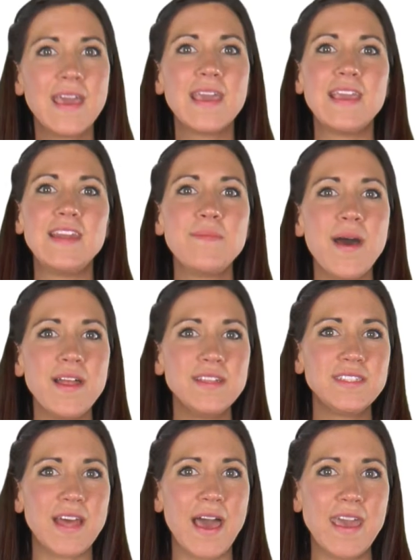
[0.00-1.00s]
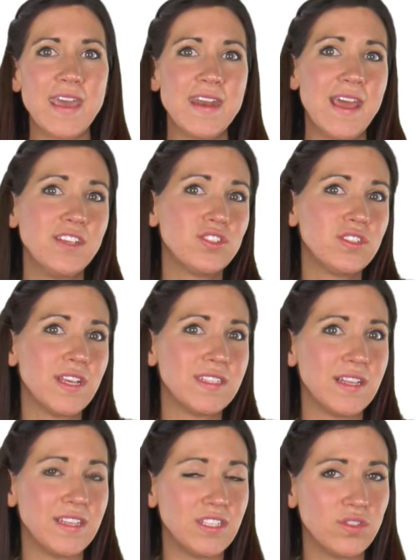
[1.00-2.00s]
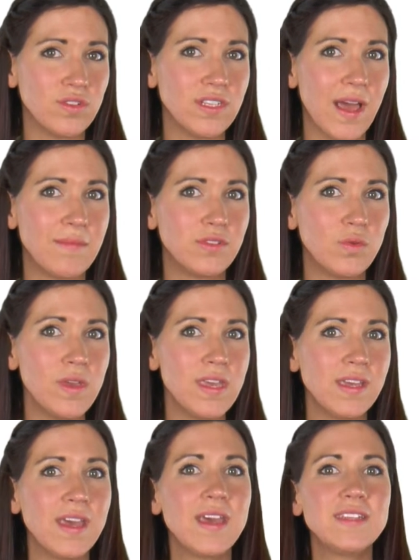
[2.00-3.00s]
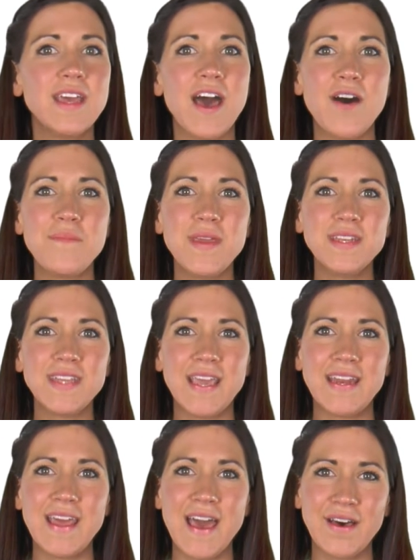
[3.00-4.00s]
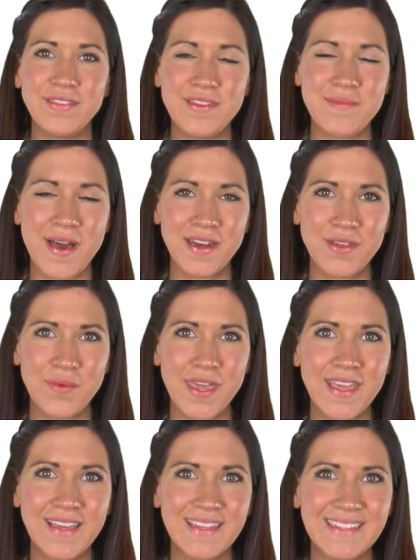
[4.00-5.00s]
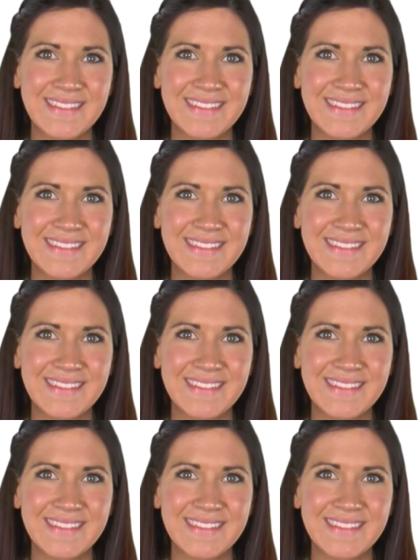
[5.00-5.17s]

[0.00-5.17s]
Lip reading: Eat a balanced diet and exercise at least 3 times a week to help maintain a healthy body weight.